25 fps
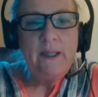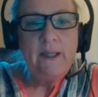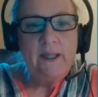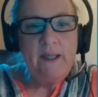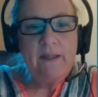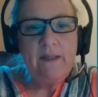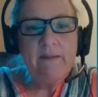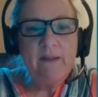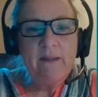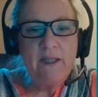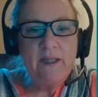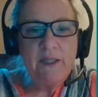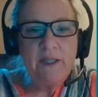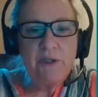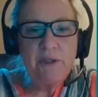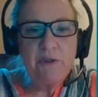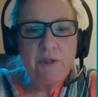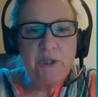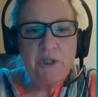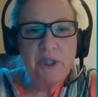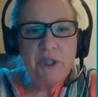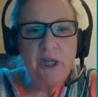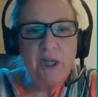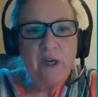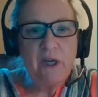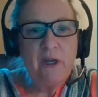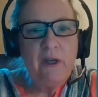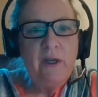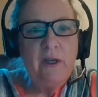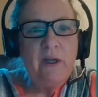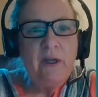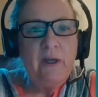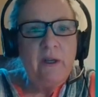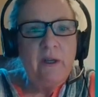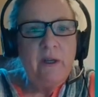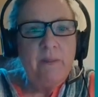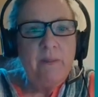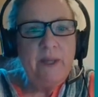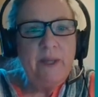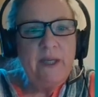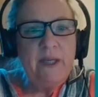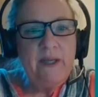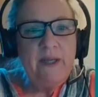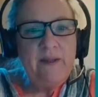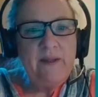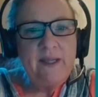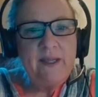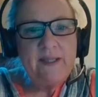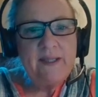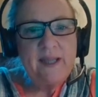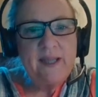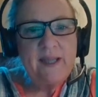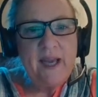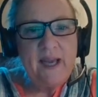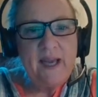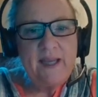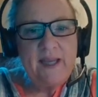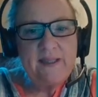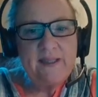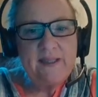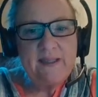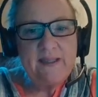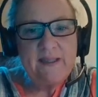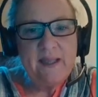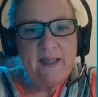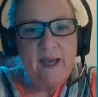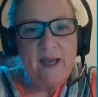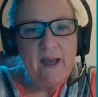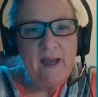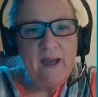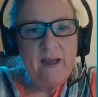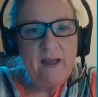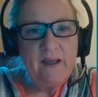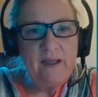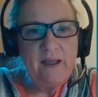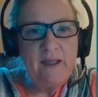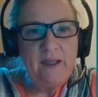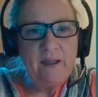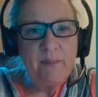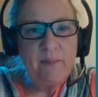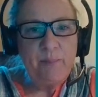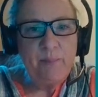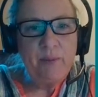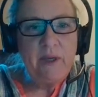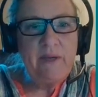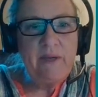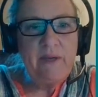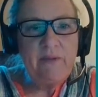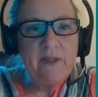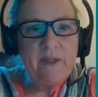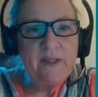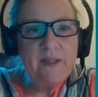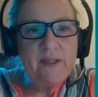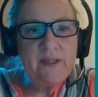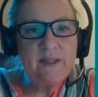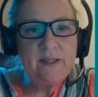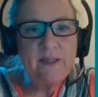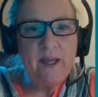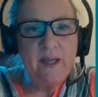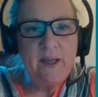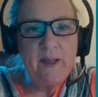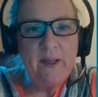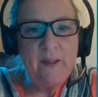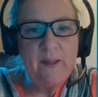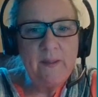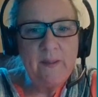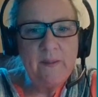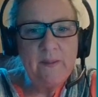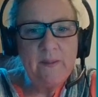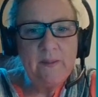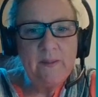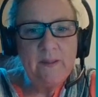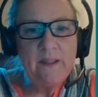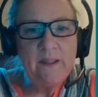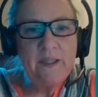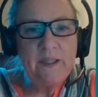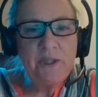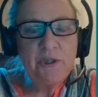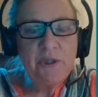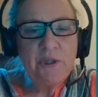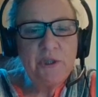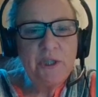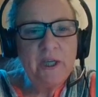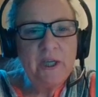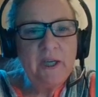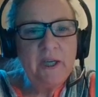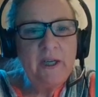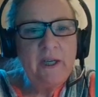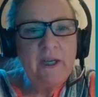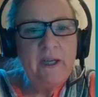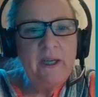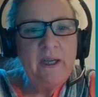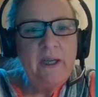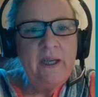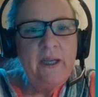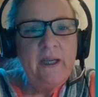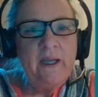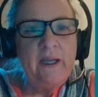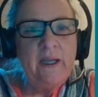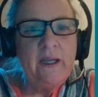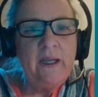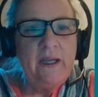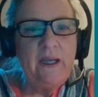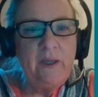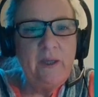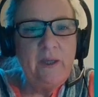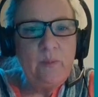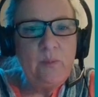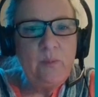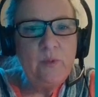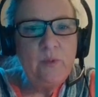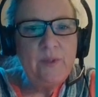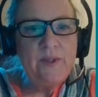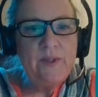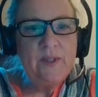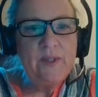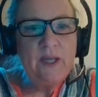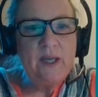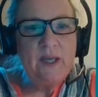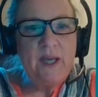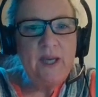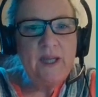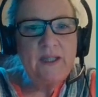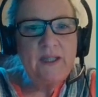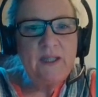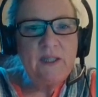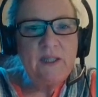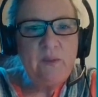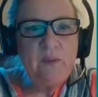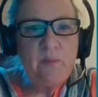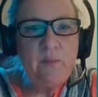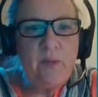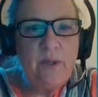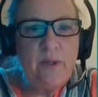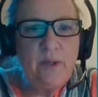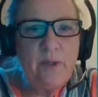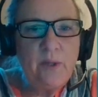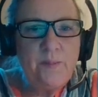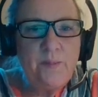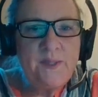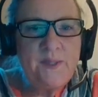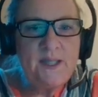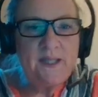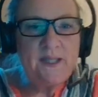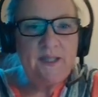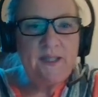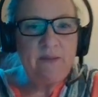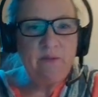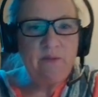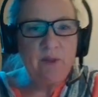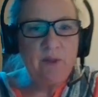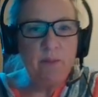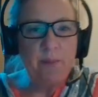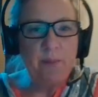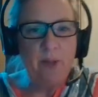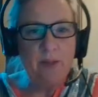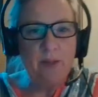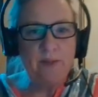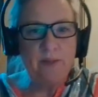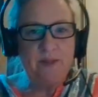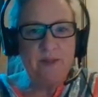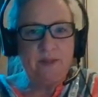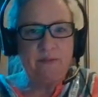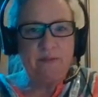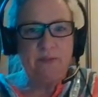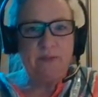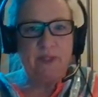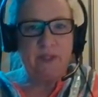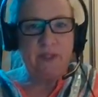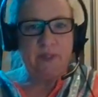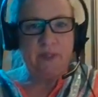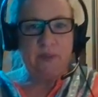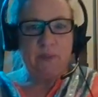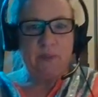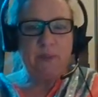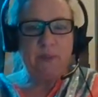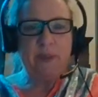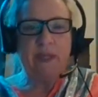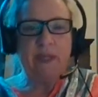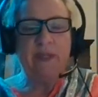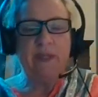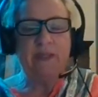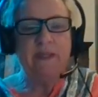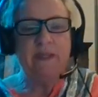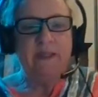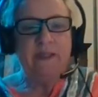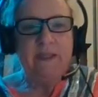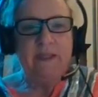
in the literature, but in this case, uh, in the previous uh, literature, it was connected with obsessive compulsive disorder